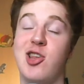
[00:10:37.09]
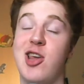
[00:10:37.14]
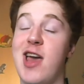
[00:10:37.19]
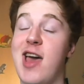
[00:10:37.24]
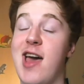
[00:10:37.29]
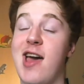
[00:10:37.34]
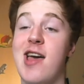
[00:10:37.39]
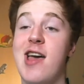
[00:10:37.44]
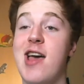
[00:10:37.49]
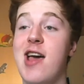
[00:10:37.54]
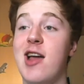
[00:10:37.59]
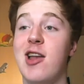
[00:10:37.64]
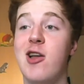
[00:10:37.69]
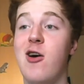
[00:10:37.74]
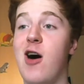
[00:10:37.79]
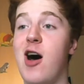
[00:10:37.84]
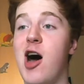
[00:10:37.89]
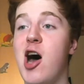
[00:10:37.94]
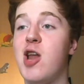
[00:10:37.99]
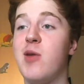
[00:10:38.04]
Yeah,
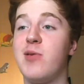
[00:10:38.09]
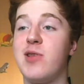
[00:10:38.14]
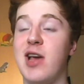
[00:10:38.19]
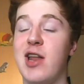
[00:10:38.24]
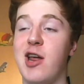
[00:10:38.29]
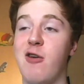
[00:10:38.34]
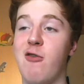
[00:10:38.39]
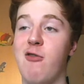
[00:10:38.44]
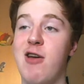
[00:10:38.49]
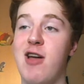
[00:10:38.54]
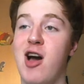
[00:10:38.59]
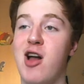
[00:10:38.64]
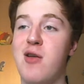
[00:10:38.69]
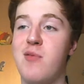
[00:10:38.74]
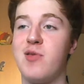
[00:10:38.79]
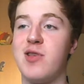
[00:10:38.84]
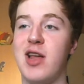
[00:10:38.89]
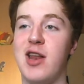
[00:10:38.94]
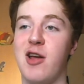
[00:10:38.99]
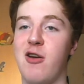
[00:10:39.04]
no, I 100%
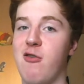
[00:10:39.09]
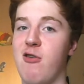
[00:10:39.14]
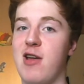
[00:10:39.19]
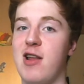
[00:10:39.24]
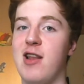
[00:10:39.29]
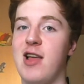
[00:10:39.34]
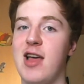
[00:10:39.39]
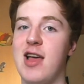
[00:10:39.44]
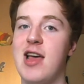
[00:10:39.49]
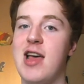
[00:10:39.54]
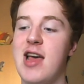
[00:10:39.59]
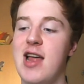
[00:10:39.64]
agree.